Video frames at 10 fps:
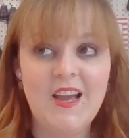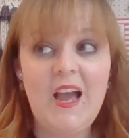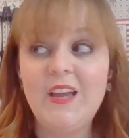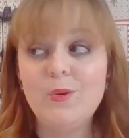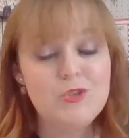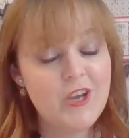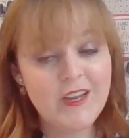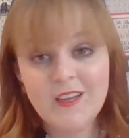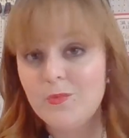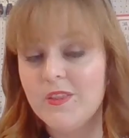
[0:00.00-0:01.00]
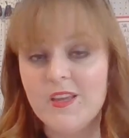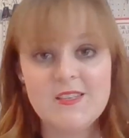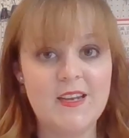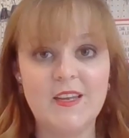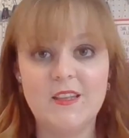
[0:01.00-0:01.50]
I don't check in with that
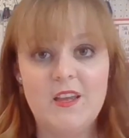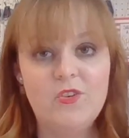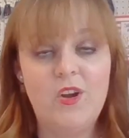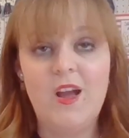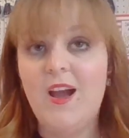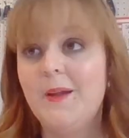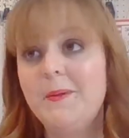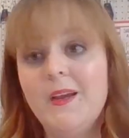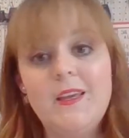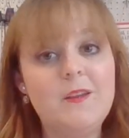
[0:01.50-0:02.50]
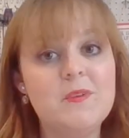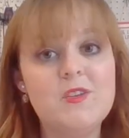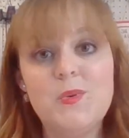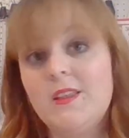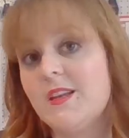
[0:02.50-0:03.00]
second level. I'm not getting
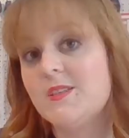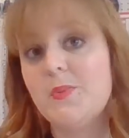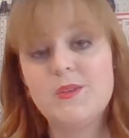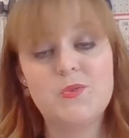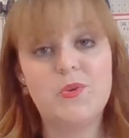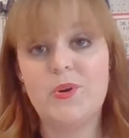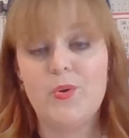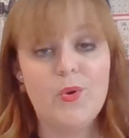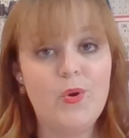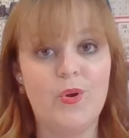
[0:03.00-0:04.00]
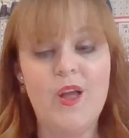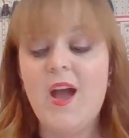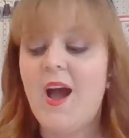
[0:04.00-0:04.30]
between that sponsor and her girl.